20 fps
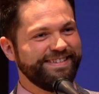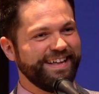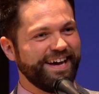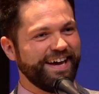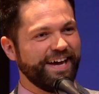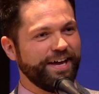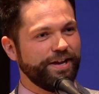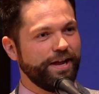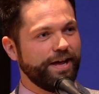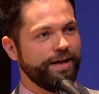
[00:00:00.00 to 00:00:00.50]

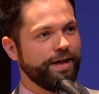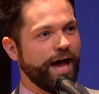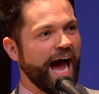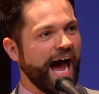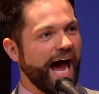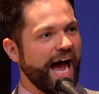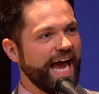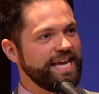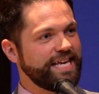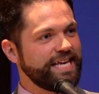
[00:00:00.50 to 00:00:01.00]
uh, a
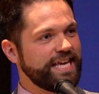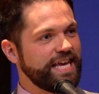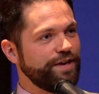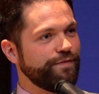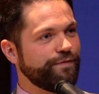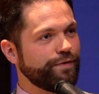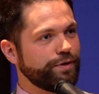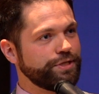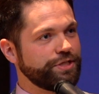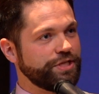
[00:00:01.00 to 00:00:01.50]
high key
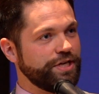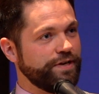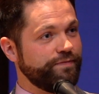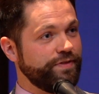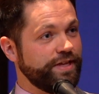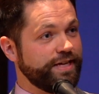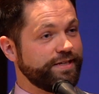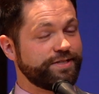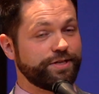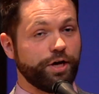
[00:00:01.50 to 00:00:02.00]
version
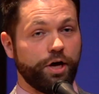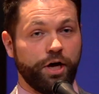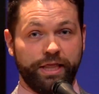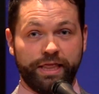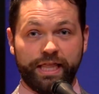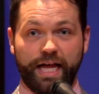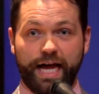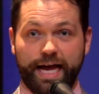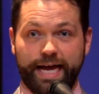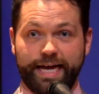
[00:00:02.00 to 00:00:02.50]
of this
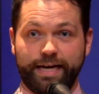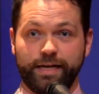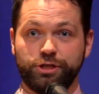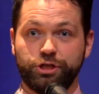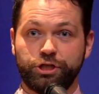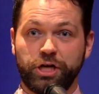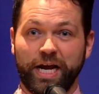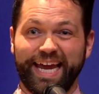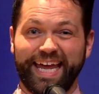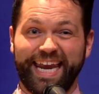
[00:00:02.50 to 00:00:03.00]
online.
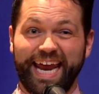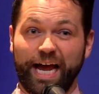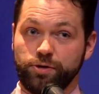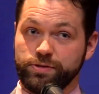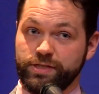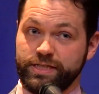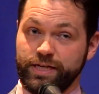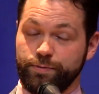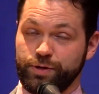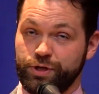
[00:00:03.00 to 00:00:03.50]
Check it
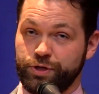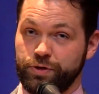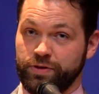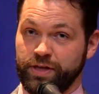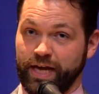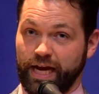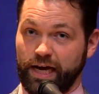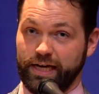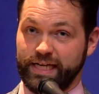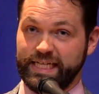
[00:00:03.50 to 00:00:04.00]
out, see what you
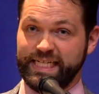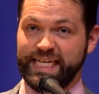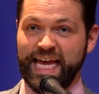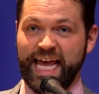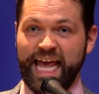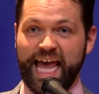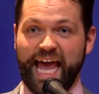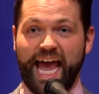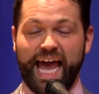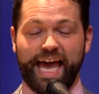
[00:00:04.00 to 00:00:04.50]
think.
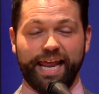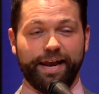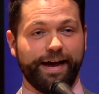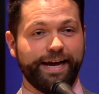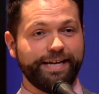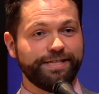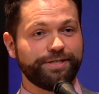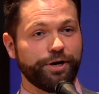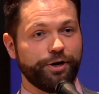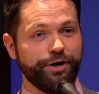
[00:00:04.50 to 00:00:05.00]
And
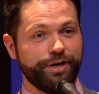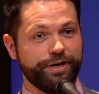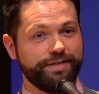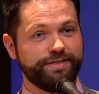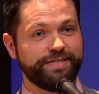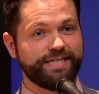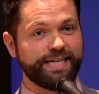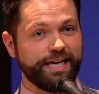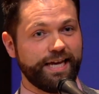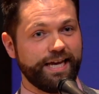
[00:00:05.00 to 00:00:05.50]
I
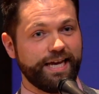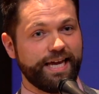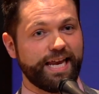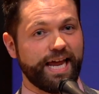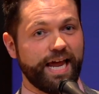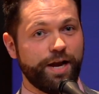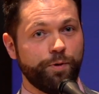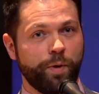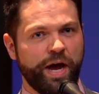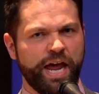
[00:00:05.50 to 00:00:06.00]
started singing it
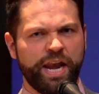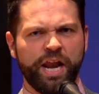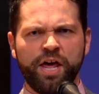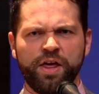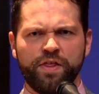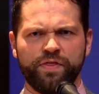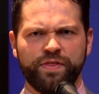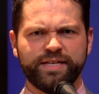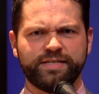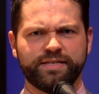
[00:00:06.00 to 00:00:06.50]
and went,
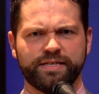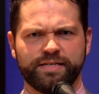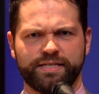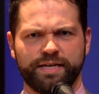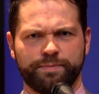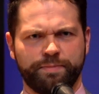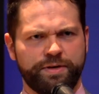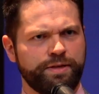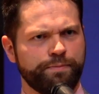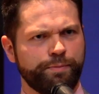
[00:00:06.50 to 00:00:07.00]
This is
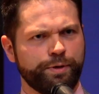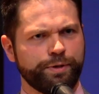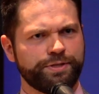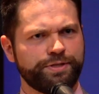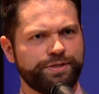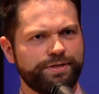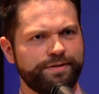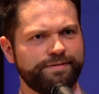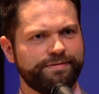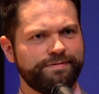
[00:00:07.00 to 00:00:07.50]
some of the
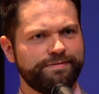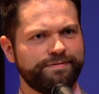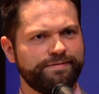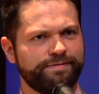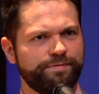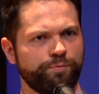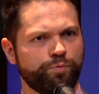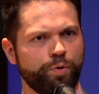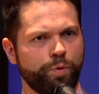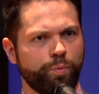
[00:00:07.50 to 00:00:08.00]
most
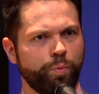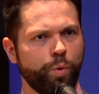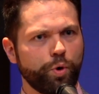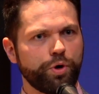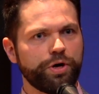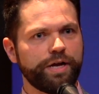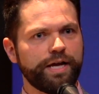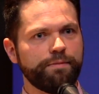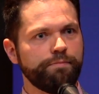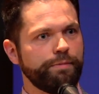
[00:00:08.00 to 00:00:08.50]

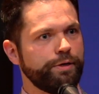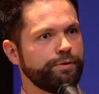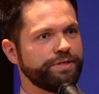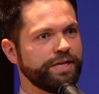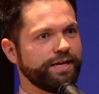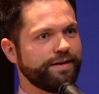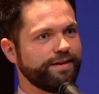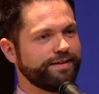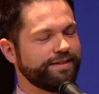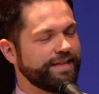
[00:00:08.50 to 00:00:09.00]
rewarding
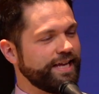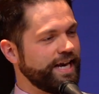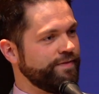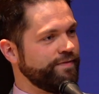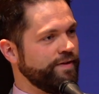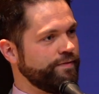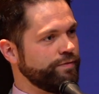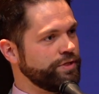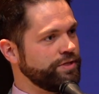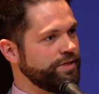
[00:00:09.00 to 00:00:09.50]
music that
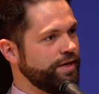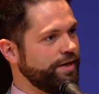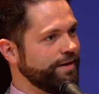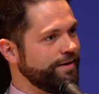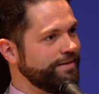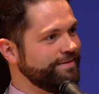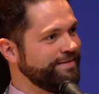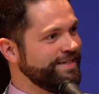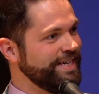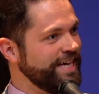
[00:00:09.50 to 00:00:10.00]
I've ever sung.
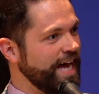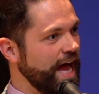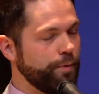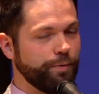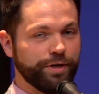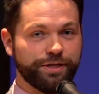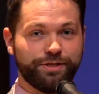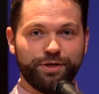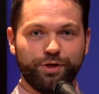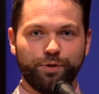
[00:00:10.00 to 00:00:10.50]
I
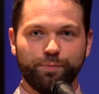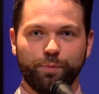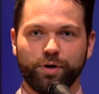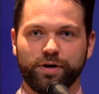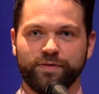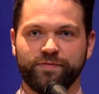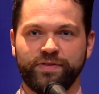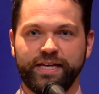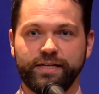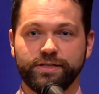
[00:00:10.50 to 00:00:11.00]
want to do
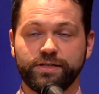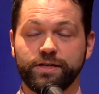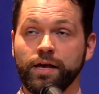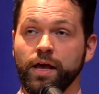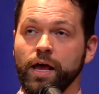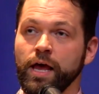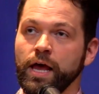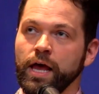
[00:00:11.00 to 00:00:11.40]
more of these.